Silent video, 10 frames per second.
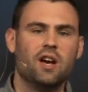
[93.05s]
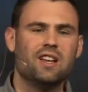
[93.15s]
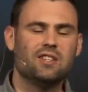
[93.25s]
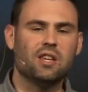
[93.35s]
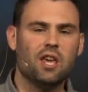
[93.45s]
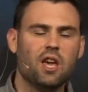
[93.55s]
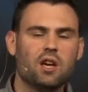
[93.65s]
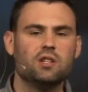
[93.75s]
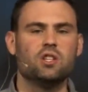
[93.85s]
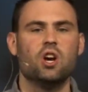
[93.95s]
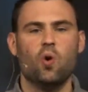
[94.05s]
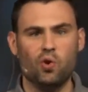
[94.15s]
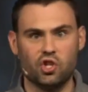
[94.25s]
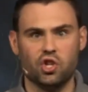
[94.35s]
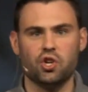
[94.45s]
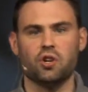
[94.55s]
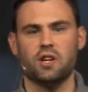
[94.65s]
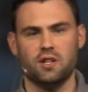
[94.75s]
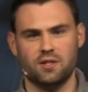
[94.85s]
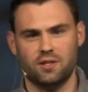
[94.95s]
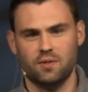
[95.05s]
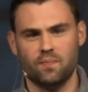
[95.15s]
Zacchaeus was curious.